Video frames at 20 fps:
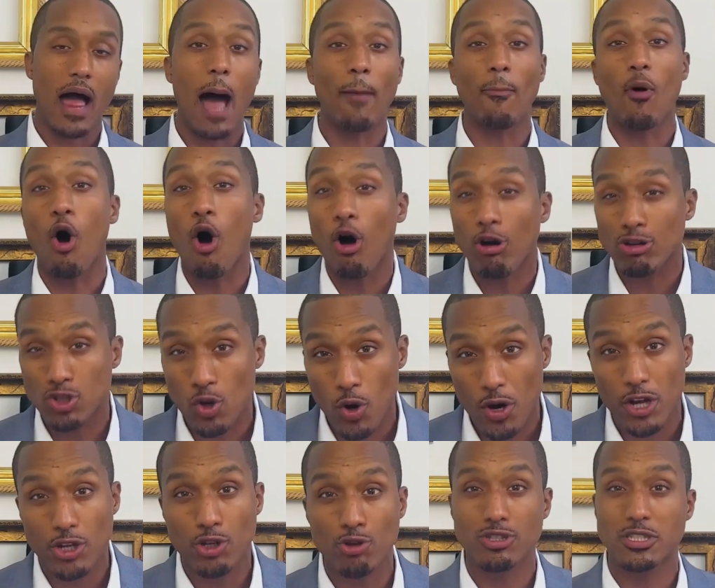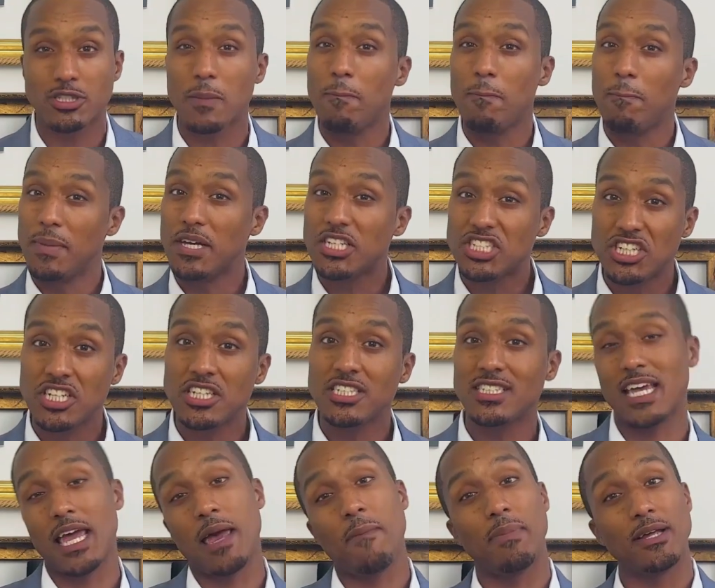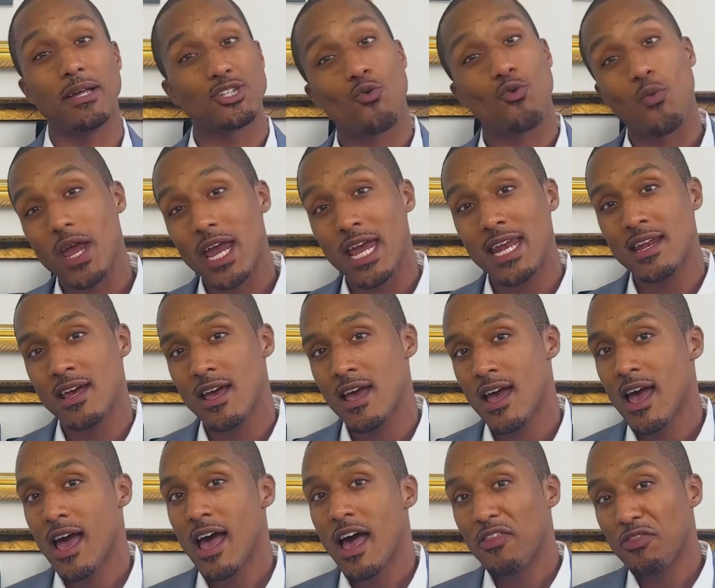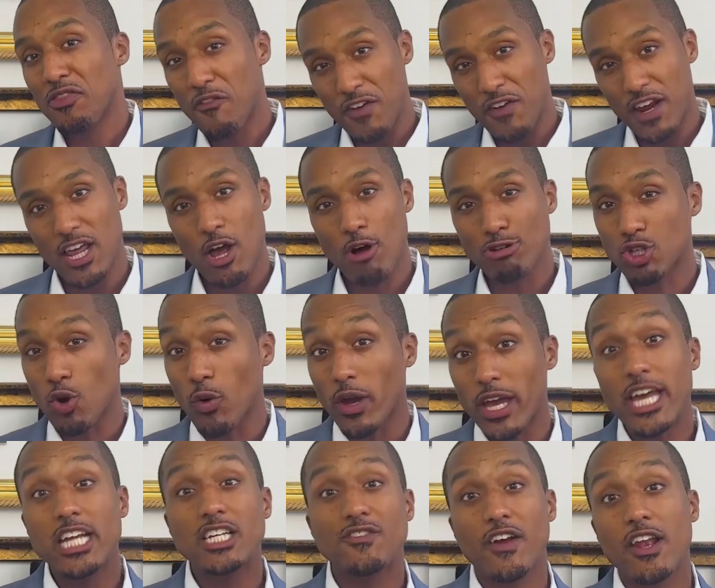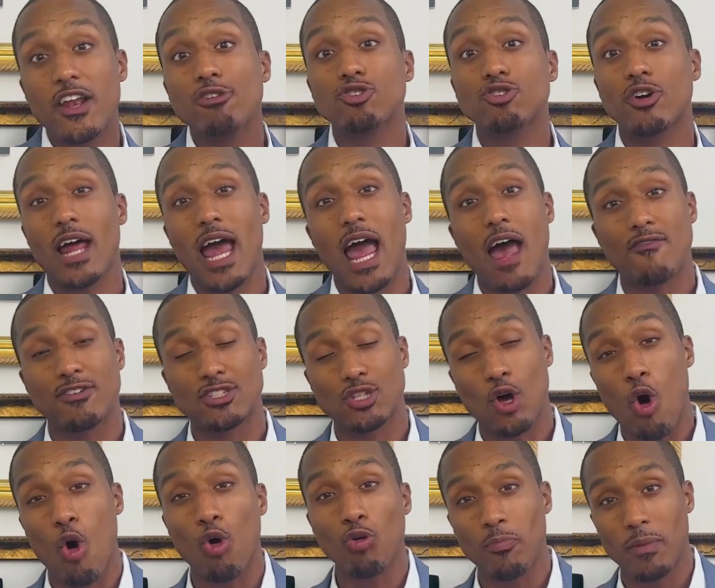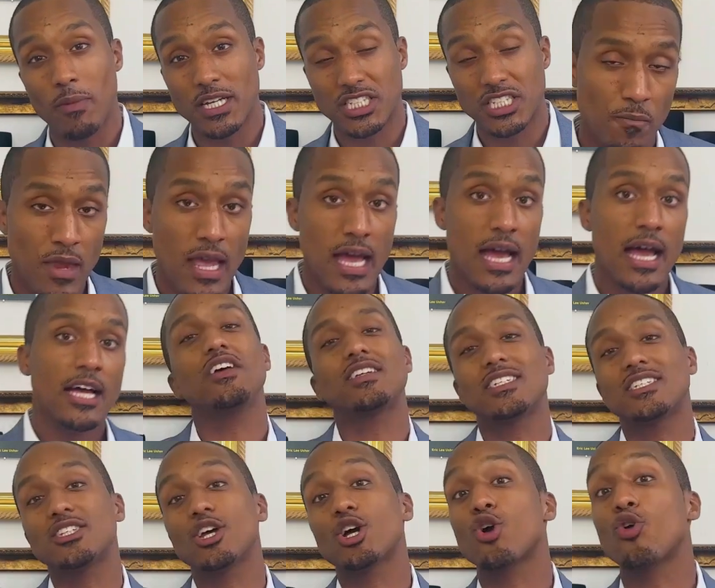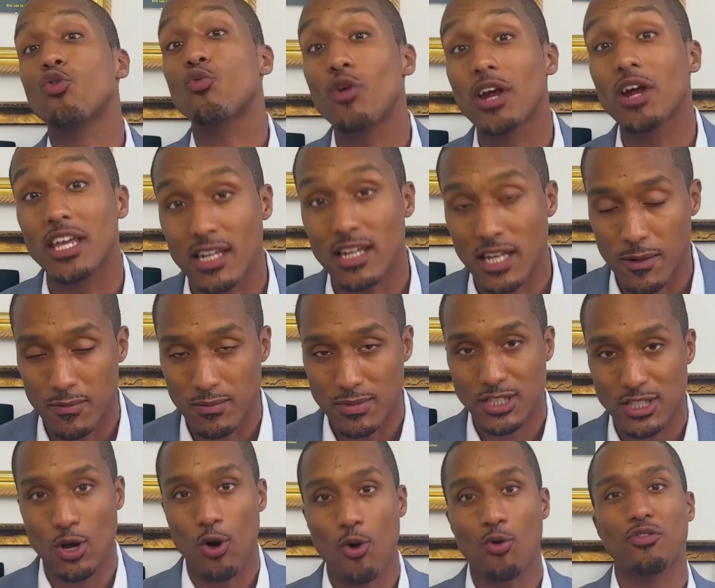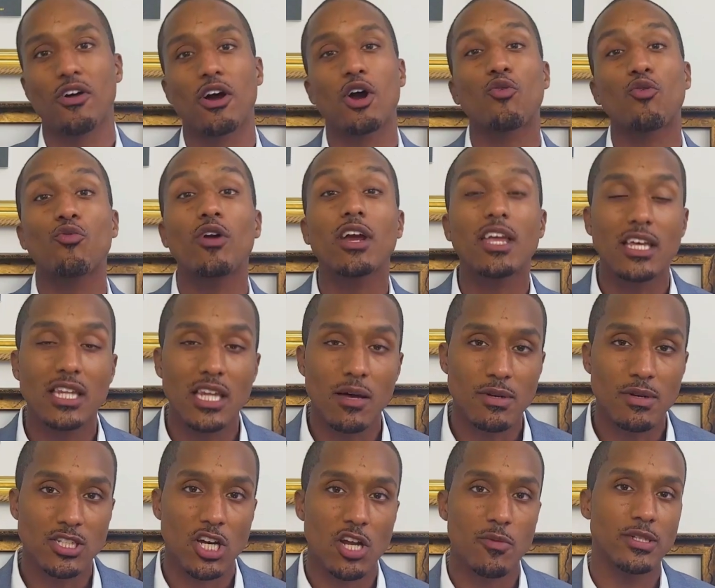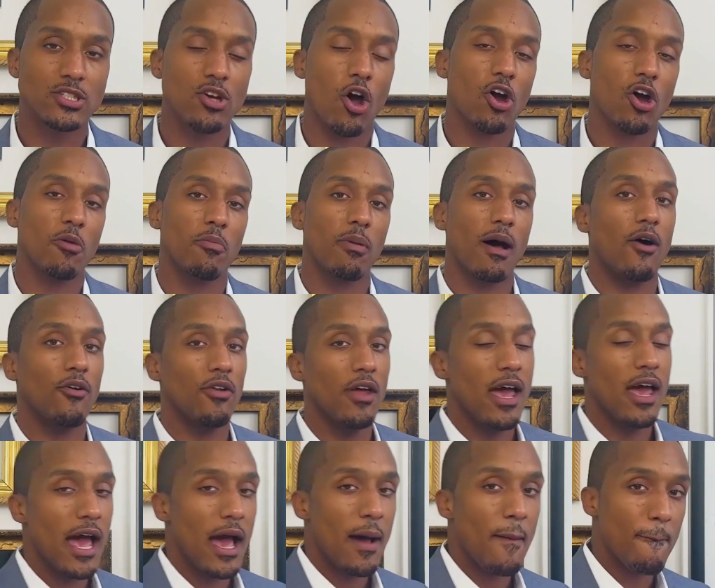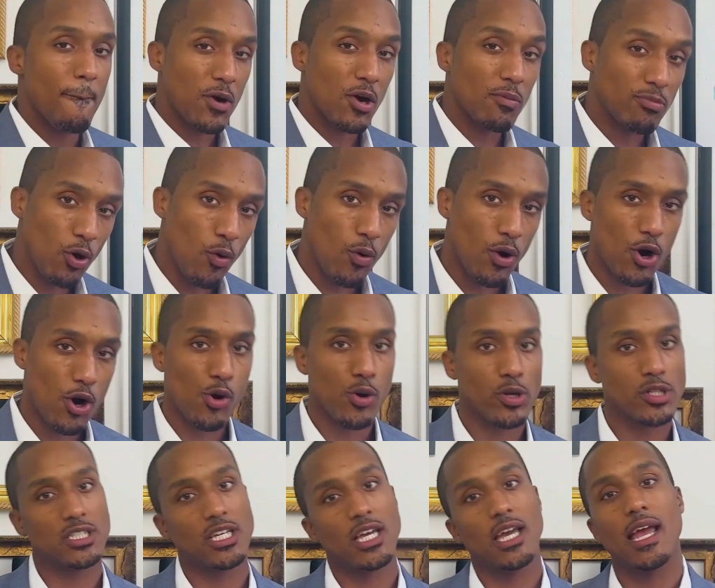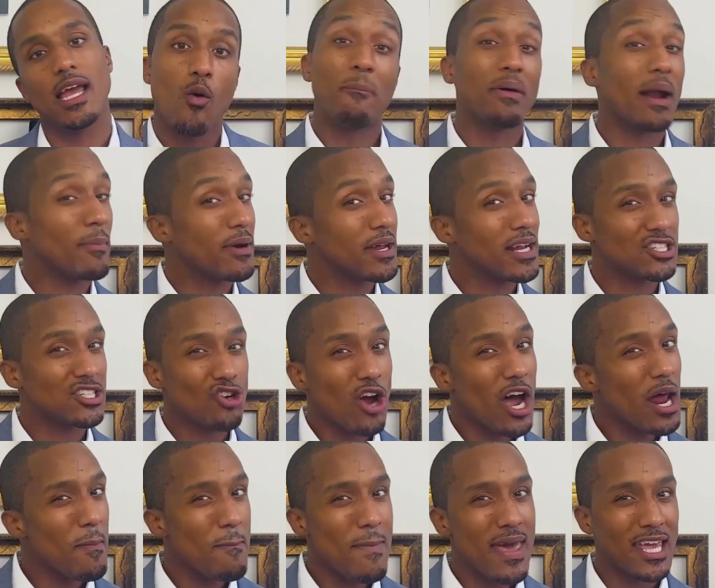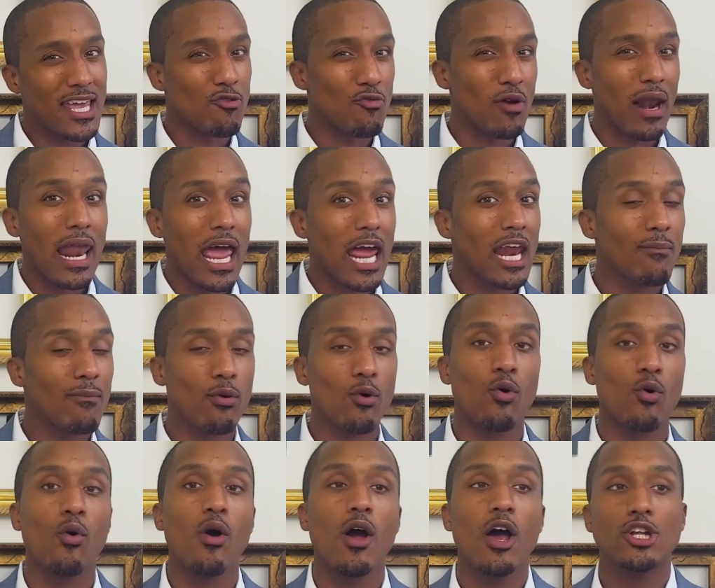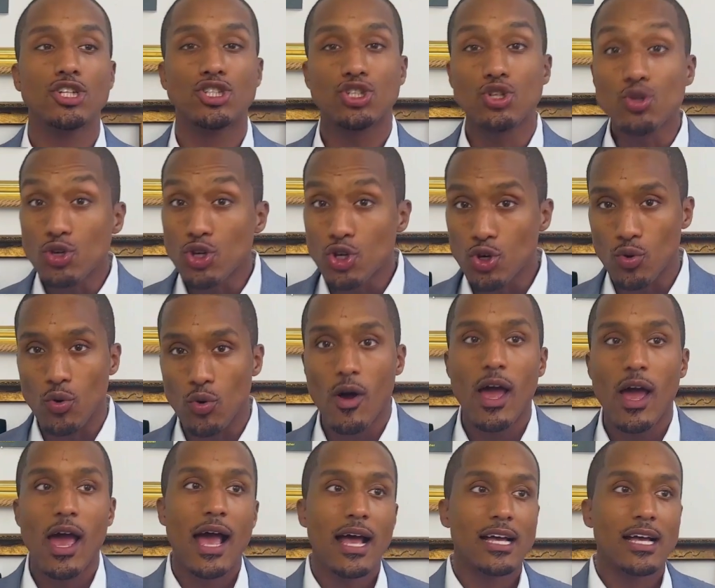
I'm also going to do some missions in between the video. So each video is going to have its own mission. This is the curriculum. So the curriculum is going to be talking about cryptocurrency, but I'm going to try to make it relatable to you.